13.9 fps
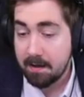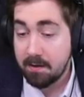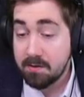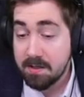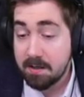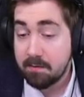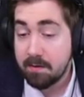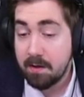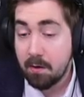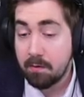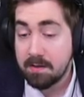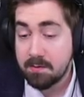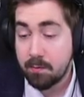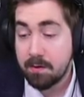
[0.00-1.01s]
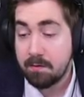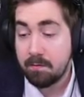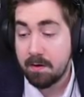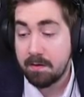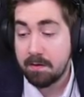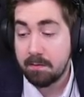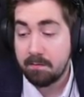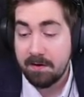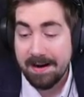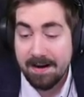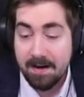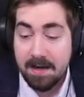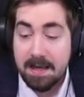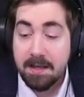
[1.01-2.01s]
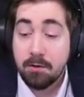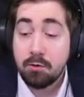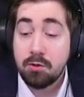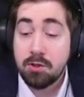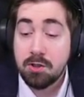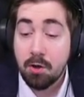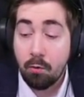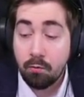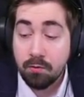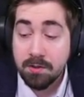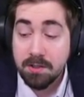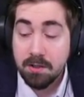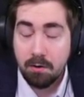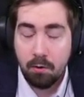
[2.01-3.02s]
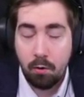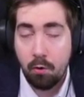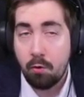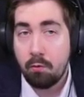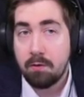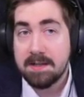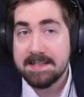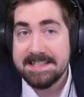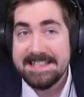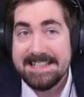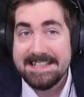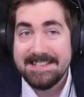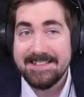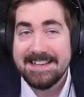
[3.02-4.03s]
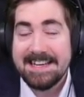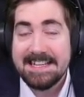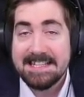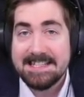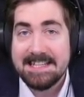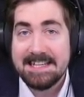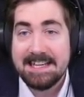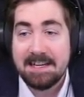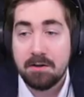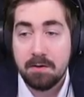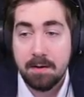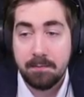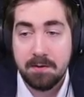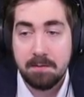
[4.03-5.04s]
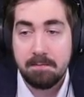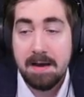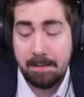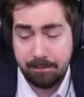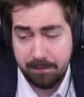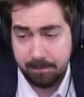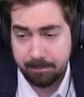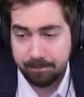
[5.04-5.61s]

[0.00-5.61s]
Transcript: You generally always want to run them rare. You don't always need to instantly corrupt the map.